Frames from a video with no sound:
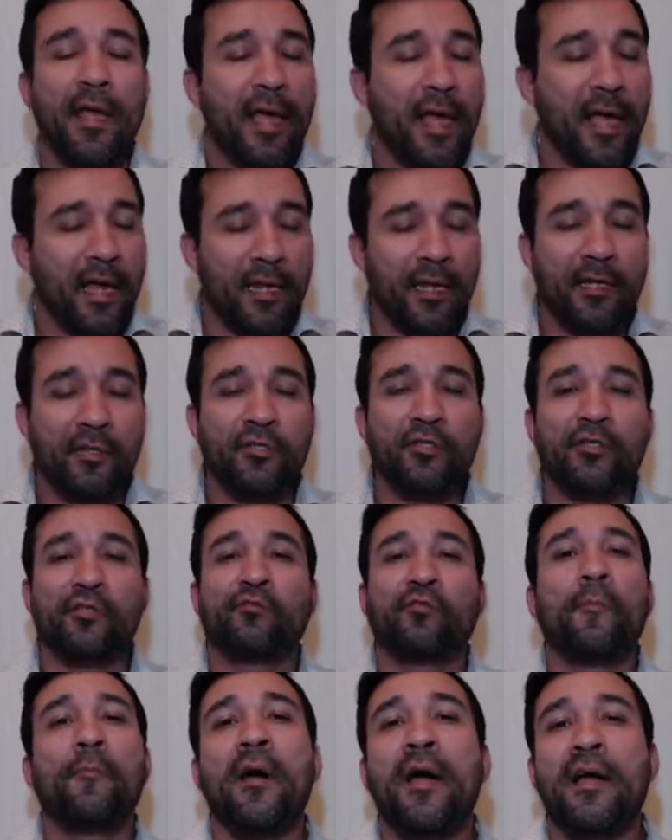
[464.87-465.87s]
And it just
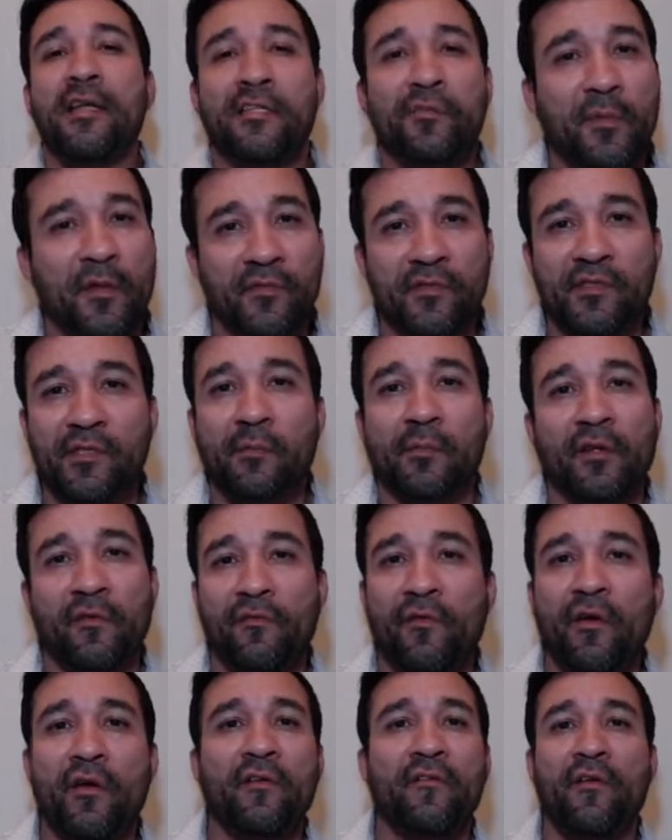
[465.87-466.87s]
reminds me of something
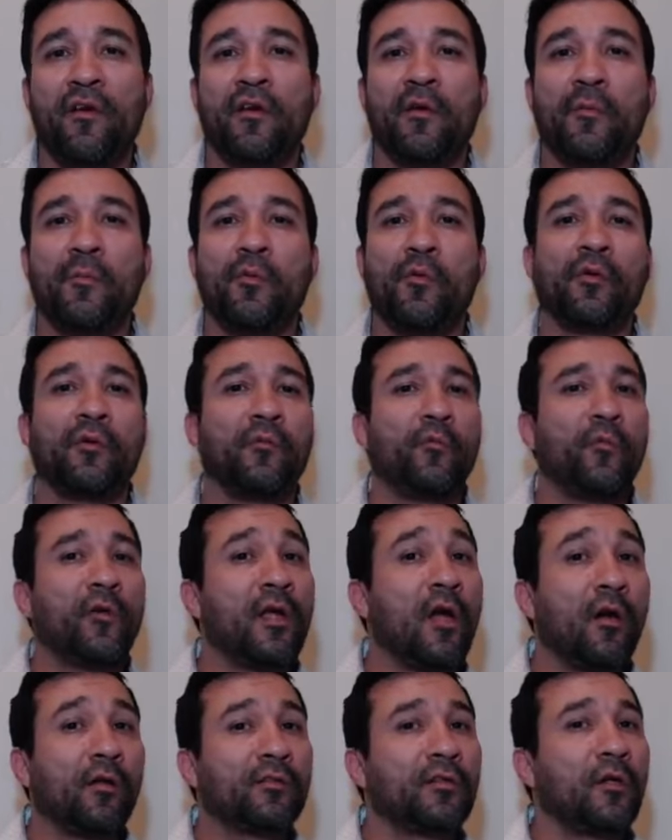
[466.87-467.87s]
very, very important. We
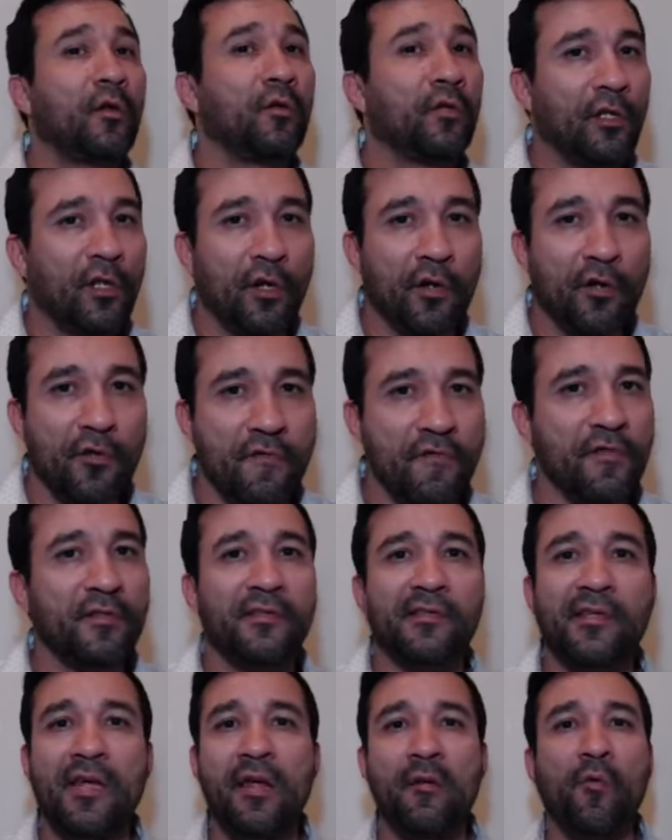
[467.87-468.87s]
all don't learn the
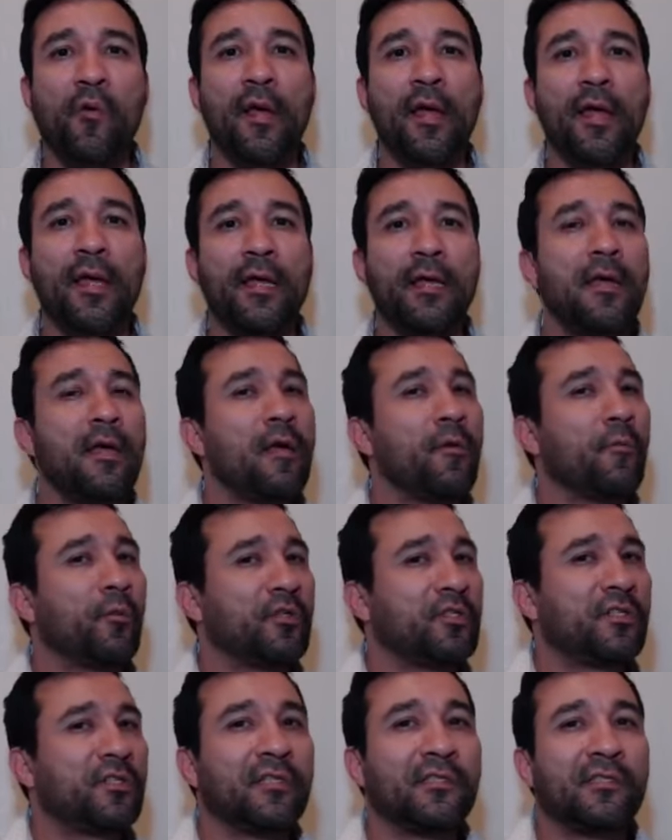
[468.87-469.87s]
same way,
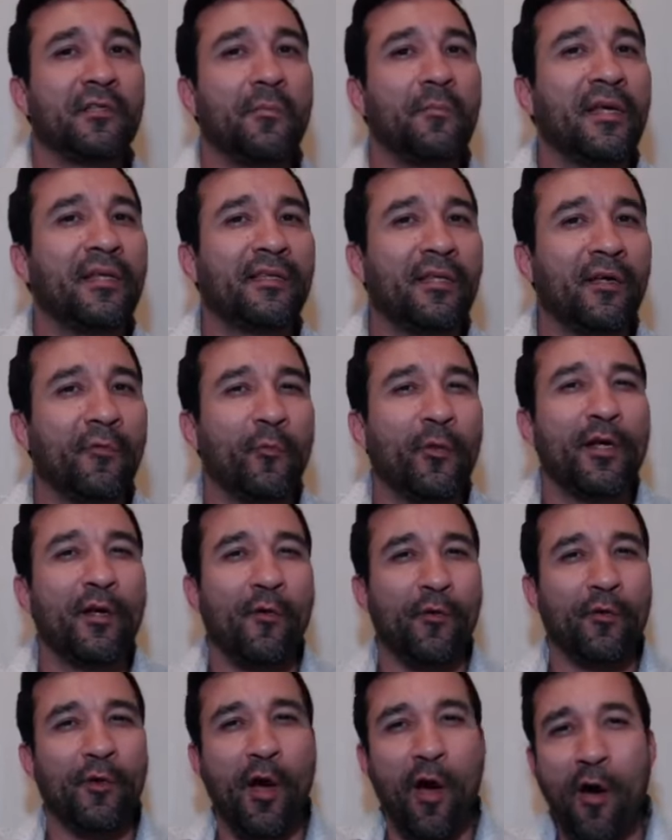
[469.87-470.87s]
which doesn't mean that we
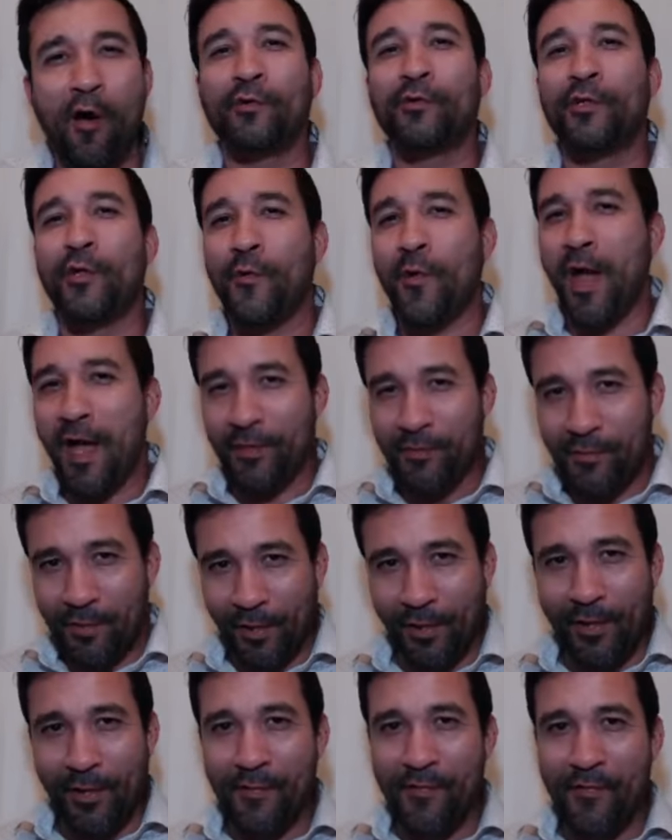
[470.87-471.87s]
don't all know how to
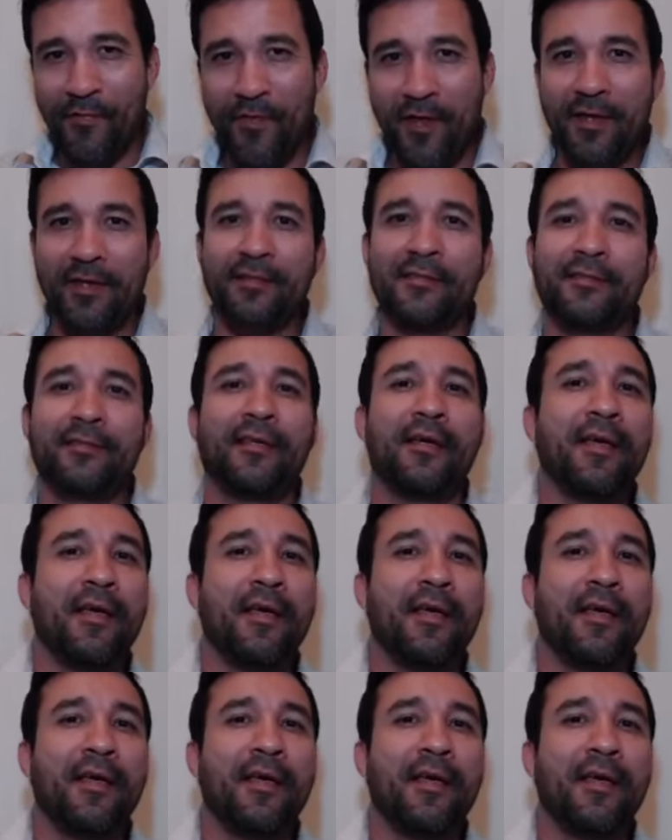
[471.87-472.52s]
learn things.